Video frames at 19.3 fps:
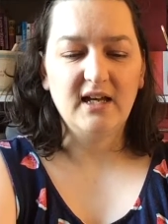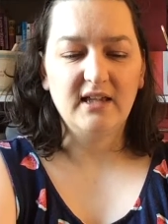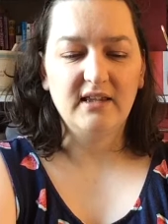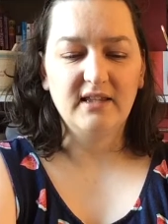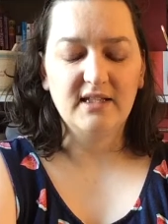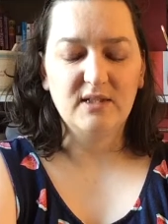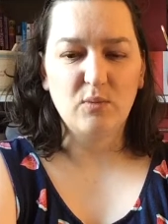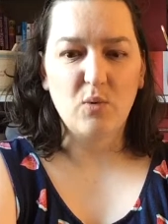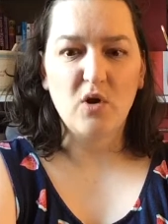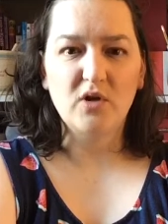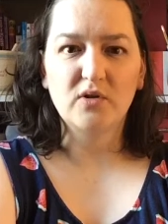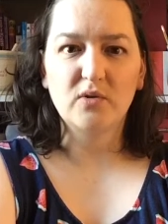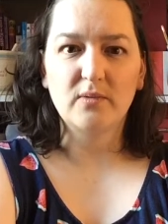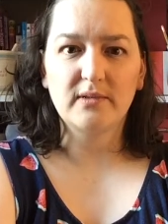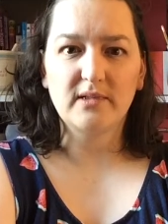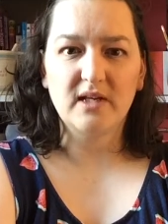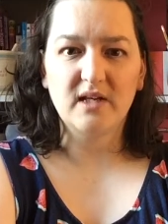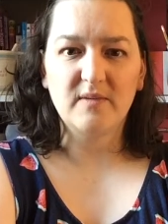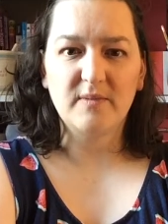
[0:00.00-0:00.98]
This was
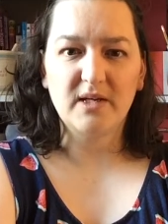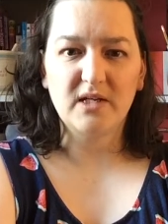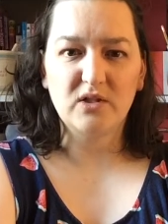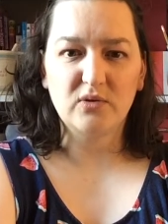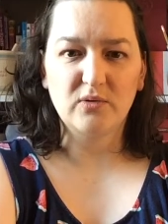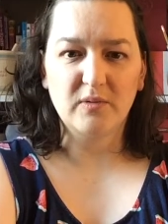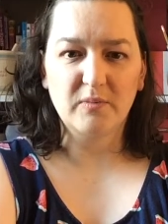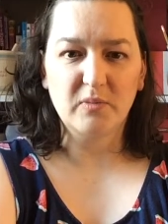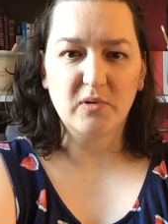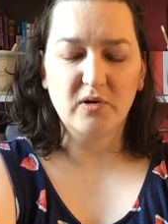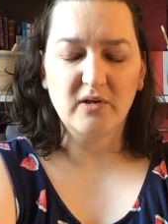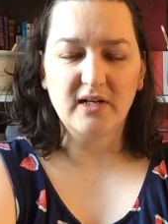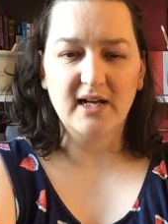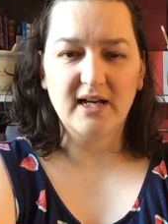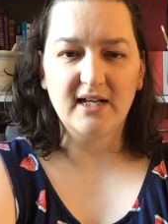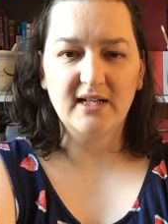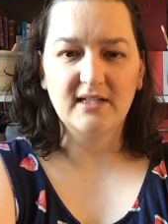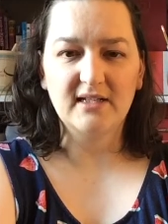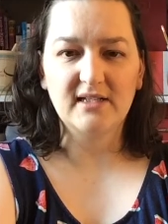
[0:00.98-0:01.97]
always going to be a short
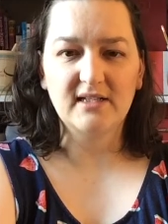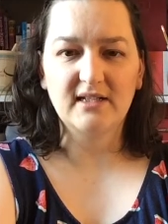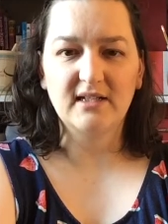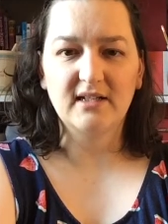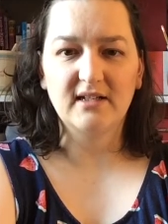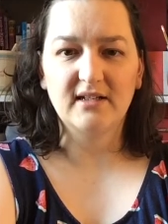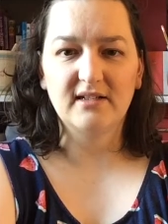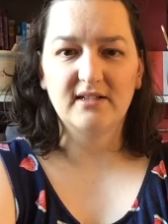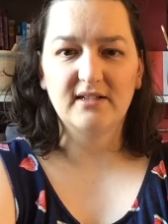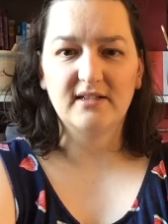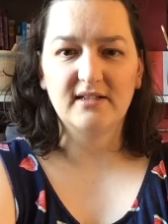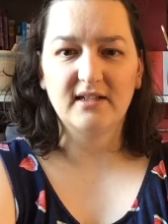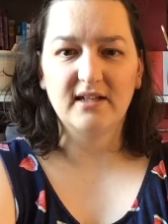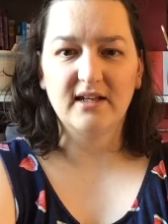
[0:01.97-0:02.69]
podcast because